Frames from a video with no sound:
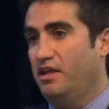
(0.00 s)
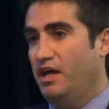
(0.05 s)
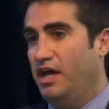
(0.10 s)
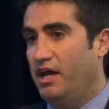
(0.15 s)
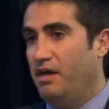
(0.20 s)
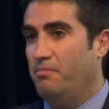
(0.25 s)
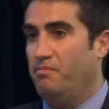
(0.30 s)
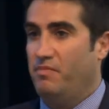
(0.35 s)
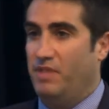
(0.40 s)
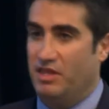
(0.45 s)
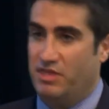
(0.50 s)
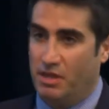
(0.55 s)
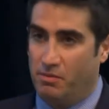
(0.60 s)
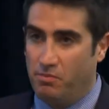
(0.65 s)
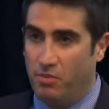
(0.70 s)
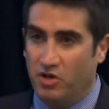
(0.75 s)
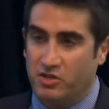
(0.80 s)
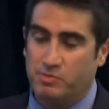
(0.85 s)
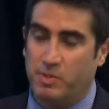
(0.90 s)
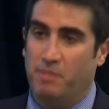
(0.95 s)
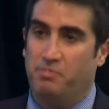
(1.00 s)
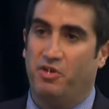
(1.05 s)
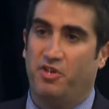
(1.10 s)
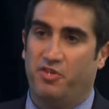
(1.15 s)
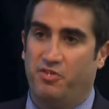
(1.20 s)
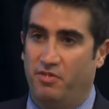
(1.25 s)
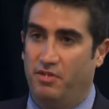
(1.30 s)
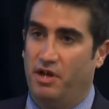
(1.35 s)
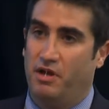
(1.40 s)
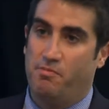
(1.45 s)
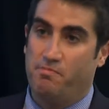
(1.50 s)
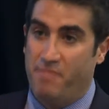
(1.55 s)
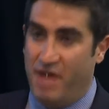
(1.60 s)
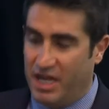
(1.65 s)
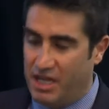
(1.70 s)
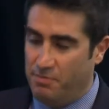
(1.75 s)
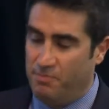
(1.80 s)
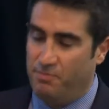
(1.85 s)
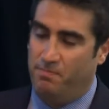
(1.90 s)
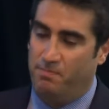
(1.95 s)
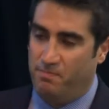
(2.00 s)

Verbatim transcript: um, I think most people, uh, many,